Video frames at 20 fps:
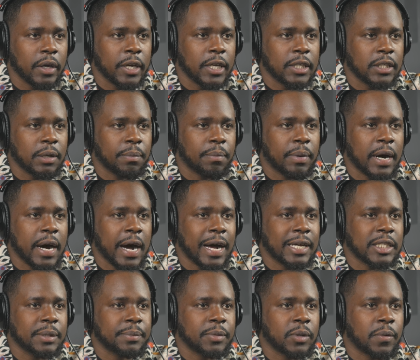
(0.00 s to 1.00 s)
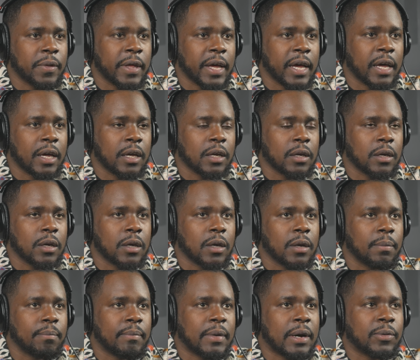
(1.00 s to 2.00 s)
Is it possible that
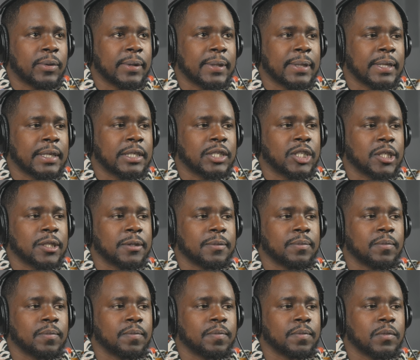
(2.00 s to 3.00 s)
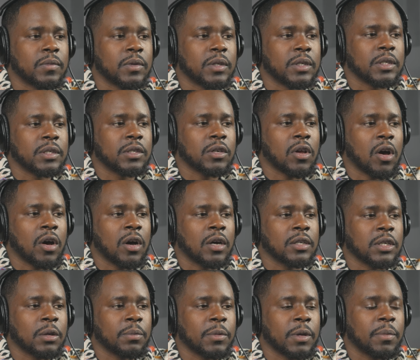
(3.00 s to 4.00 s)
my religion is
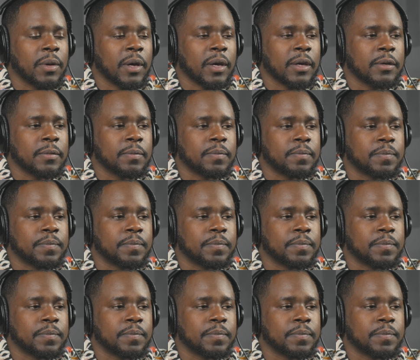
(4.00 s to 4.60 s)
causing me pain?